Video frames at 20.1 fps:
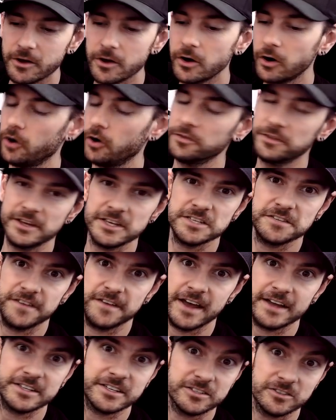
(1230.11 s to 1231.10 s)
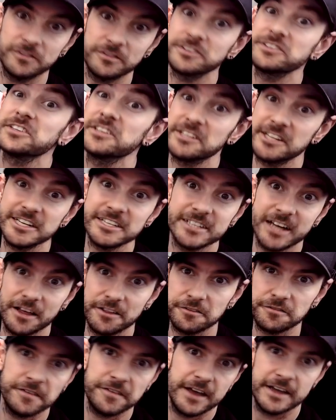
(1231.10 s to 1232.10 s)
on these fans because obviously these aren't the
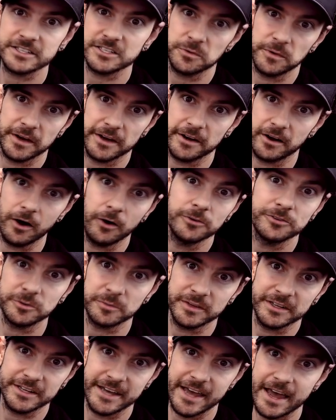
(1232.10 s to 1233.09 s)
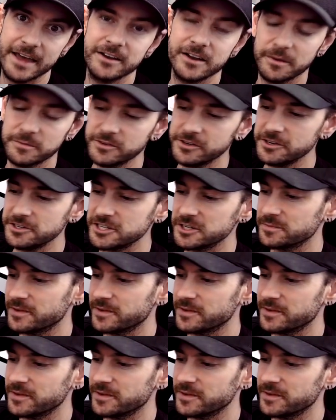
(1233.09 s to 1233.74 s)
fans that we're going to ultimately end up using.